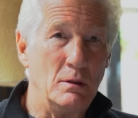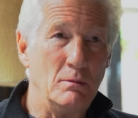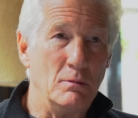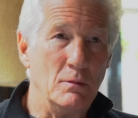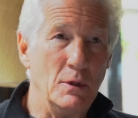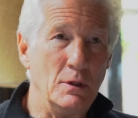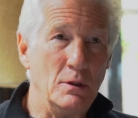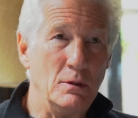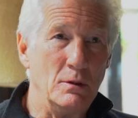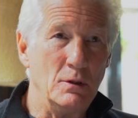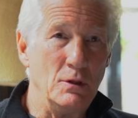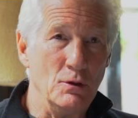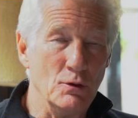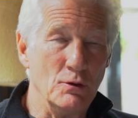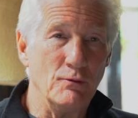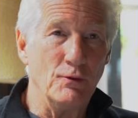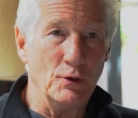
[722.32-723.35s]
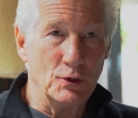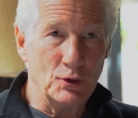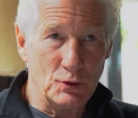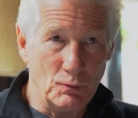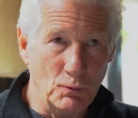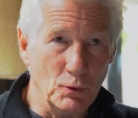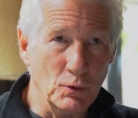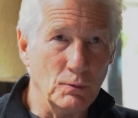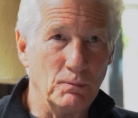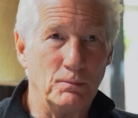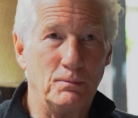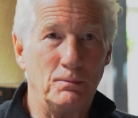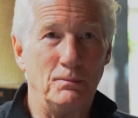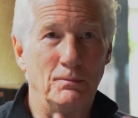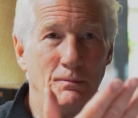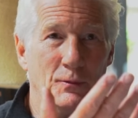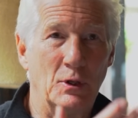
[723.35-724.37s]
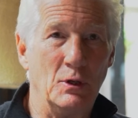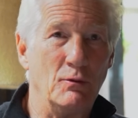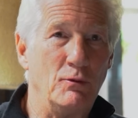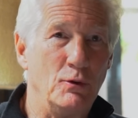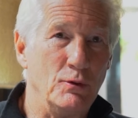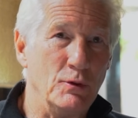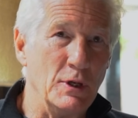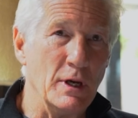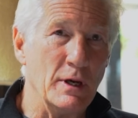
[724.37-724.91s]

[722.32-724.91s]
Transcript: the universe will give you the